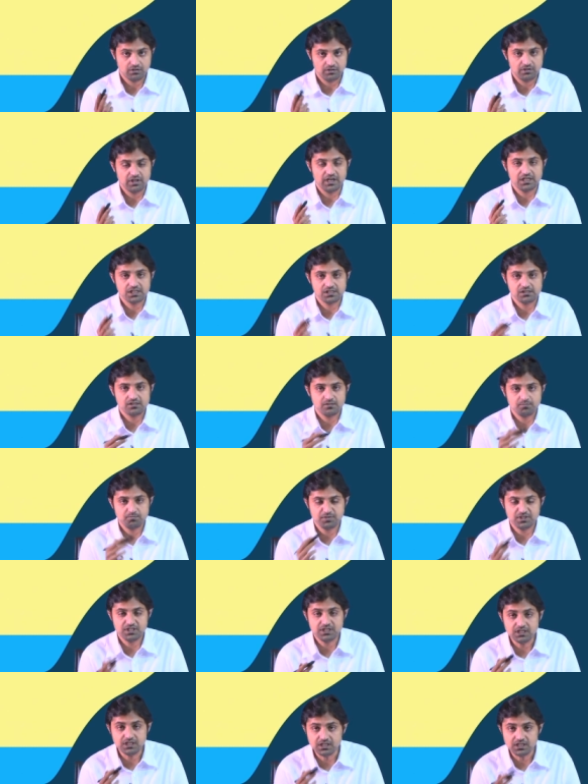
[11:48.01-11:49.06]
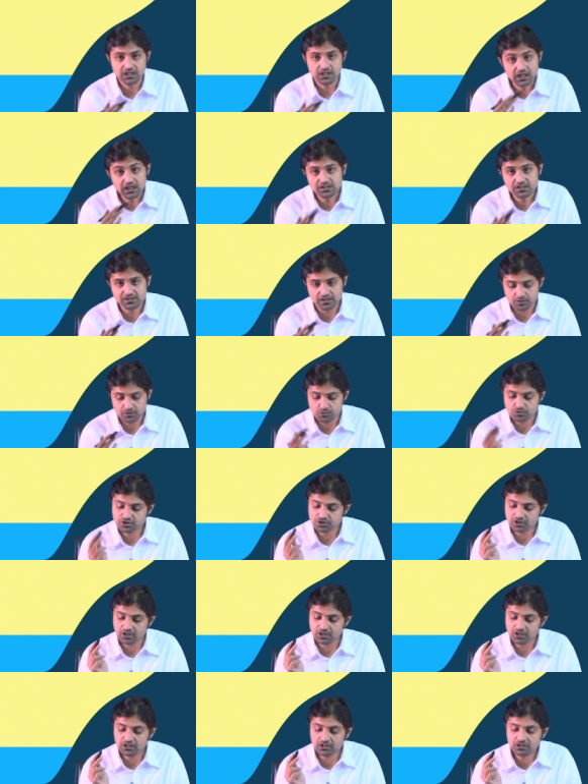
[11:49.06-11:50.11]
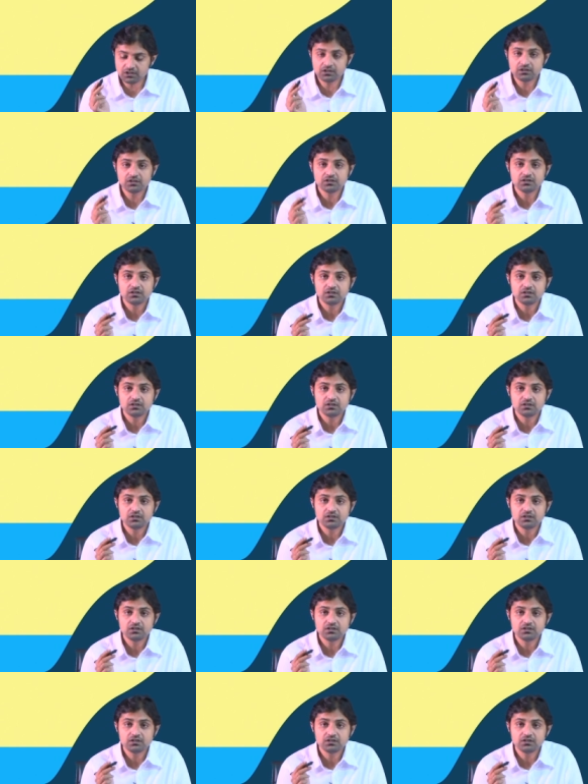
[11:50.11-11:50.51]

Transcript: that is the PDE solution